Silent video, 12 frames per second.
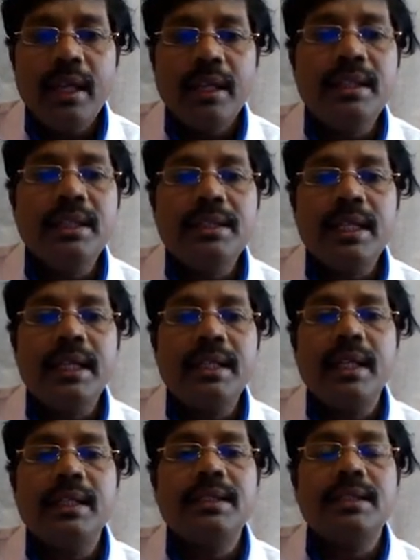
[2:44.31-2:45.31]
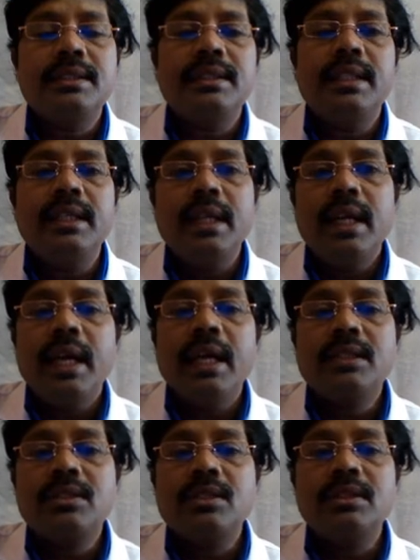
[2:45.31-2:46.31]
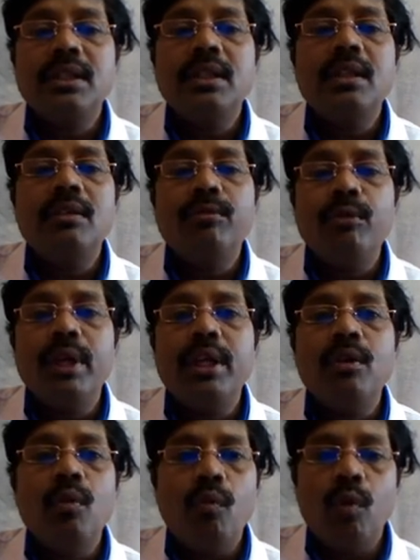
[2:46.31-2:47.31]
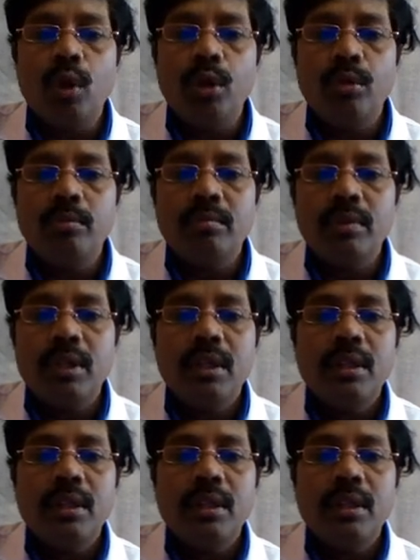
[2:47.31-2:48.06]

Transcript: This increases the extracellular fluid volume.